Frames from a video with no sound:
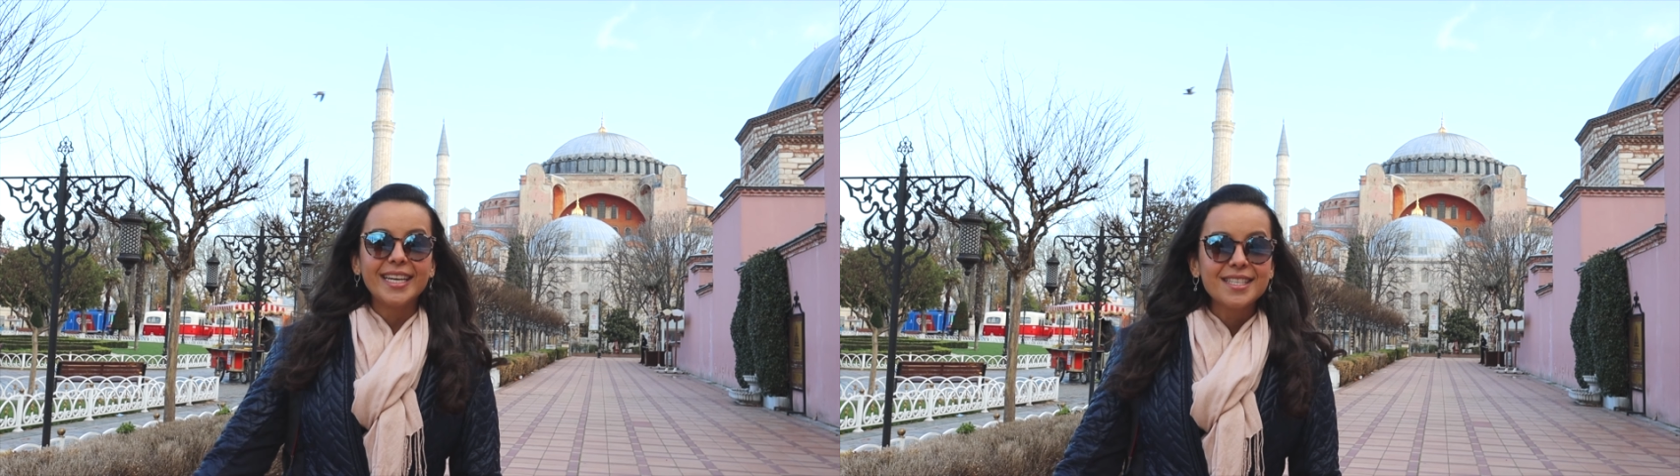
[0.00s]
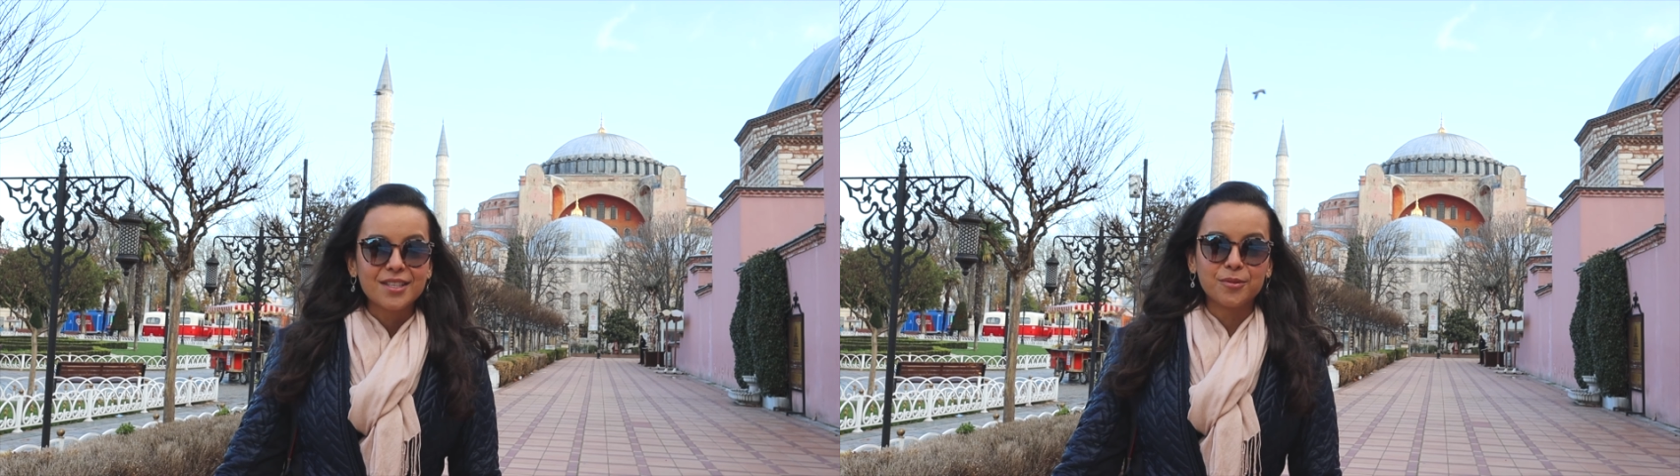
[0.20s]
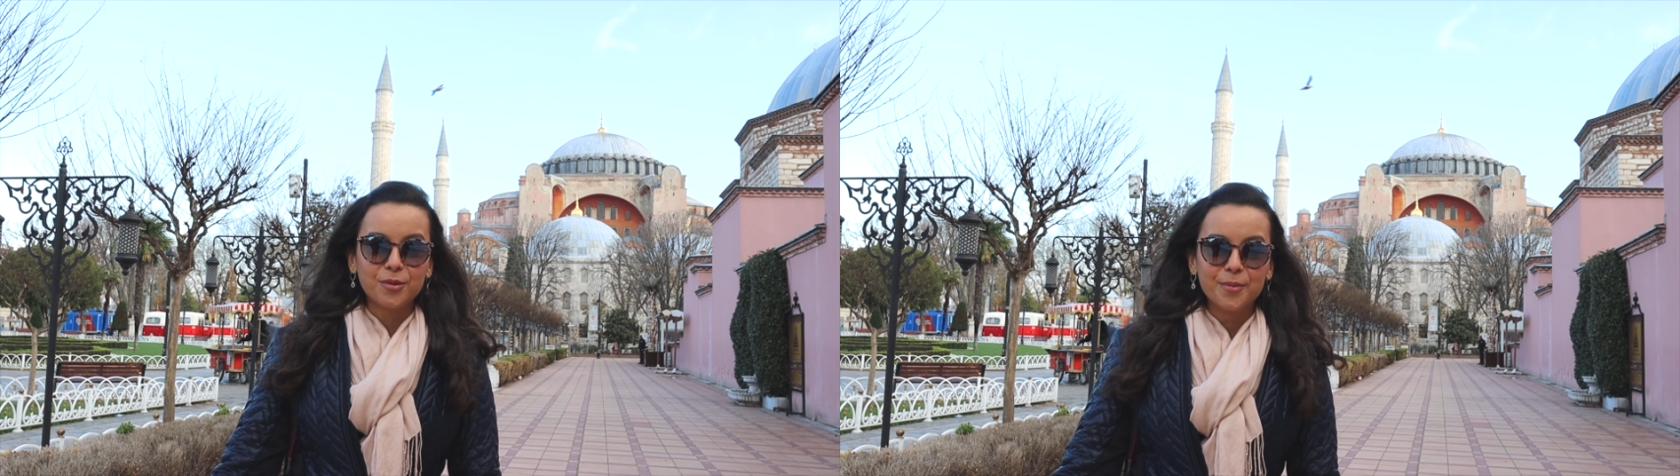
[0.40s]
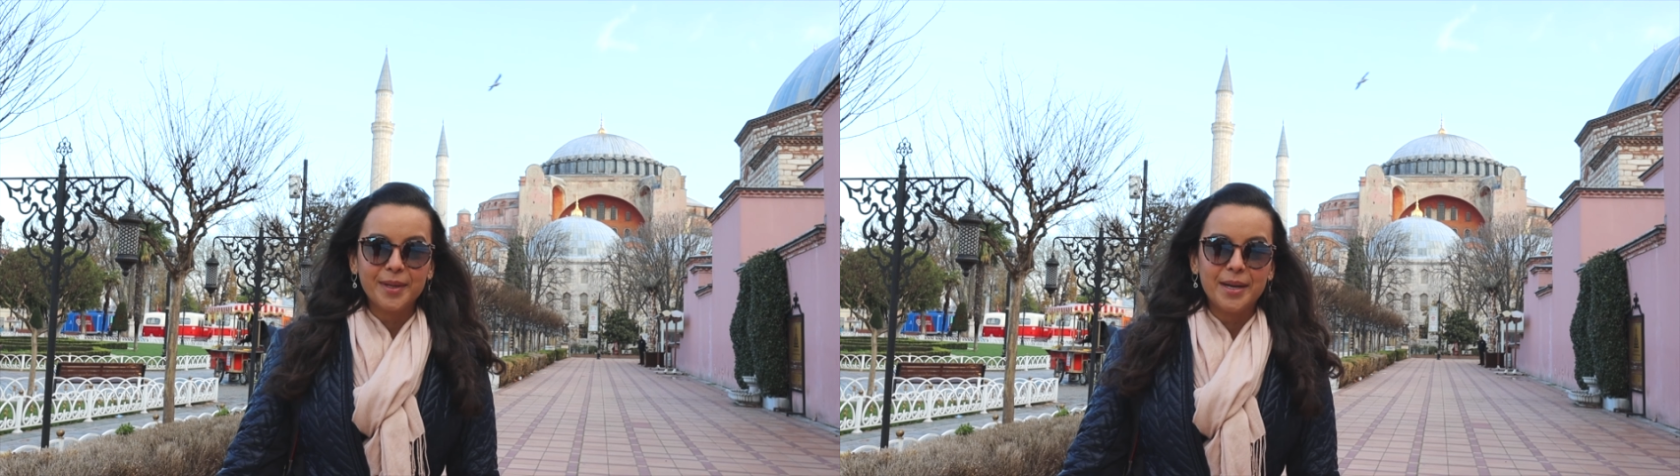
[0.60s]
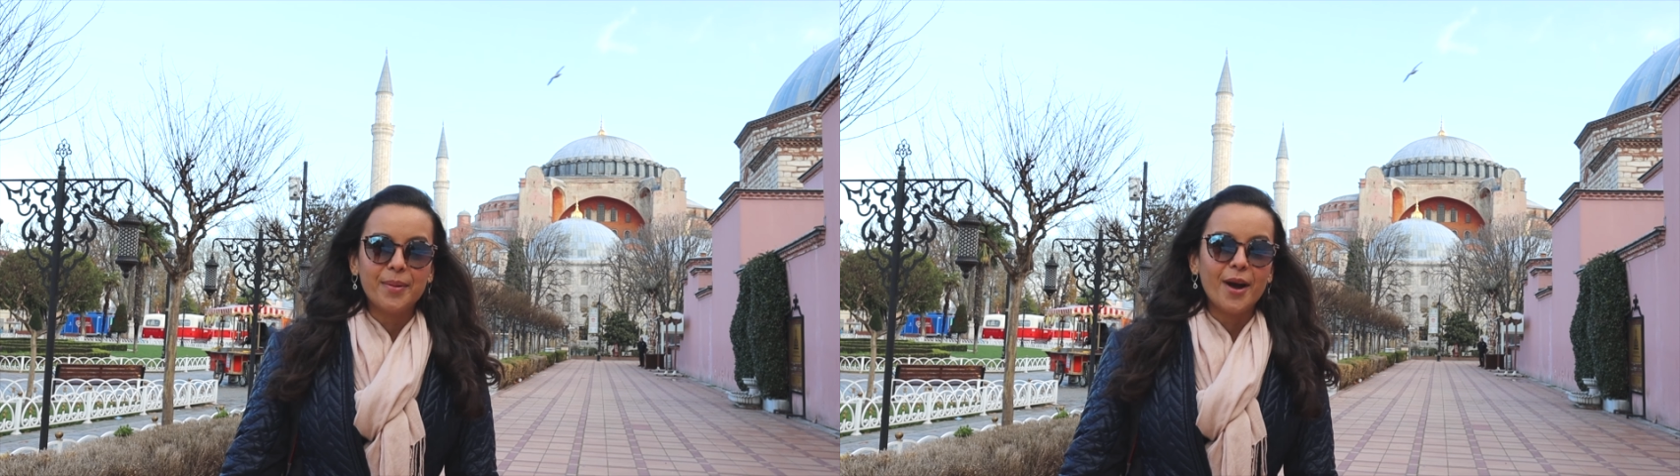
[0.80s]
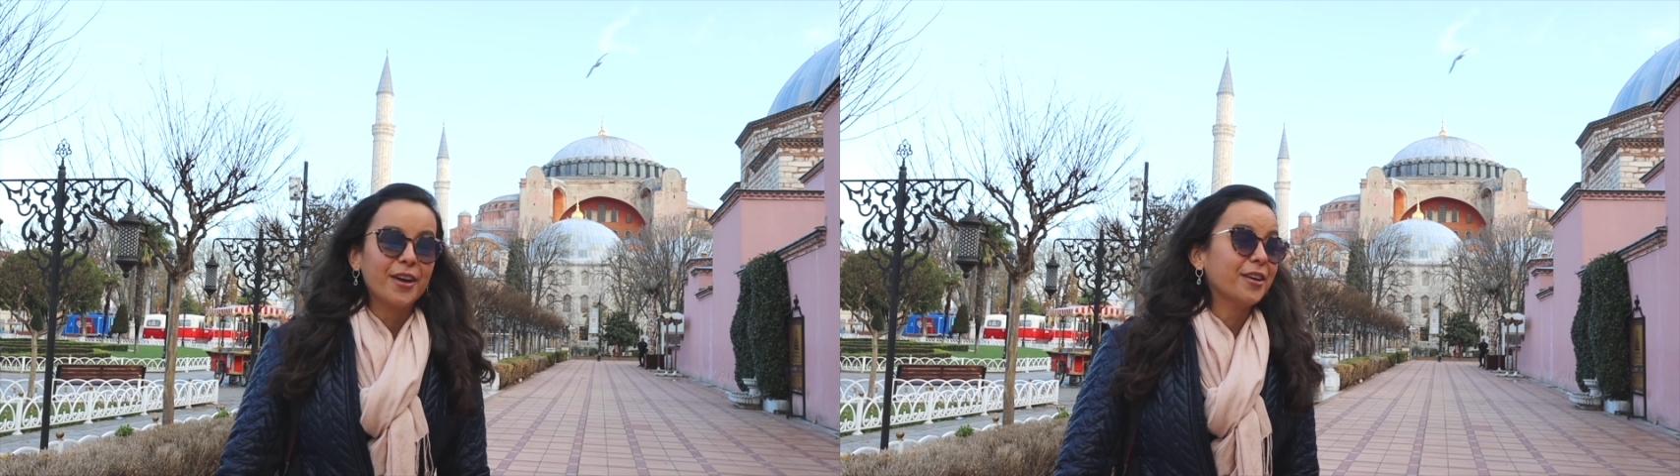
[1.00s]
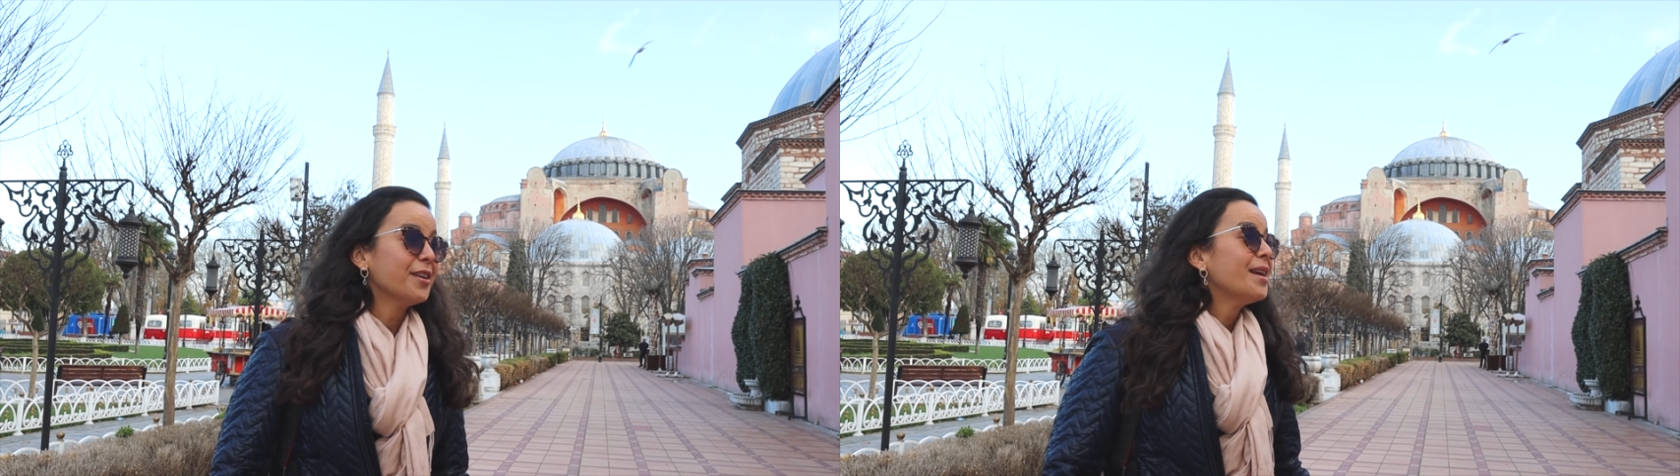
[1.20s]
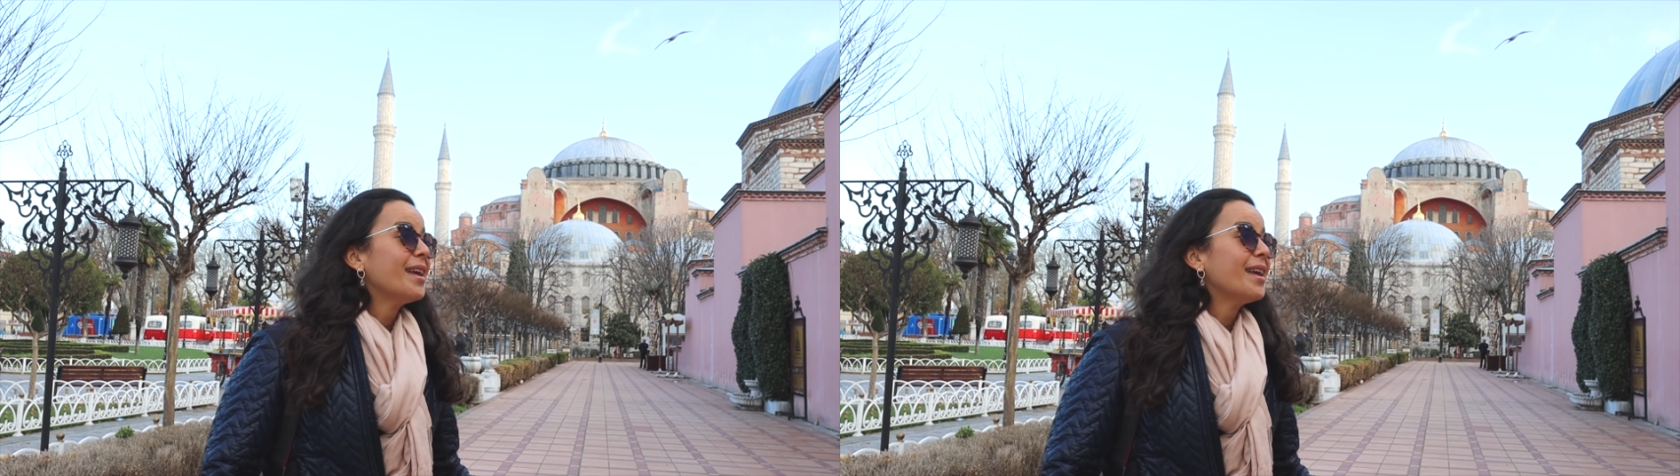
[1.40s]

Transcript: Eastern Roman Empire.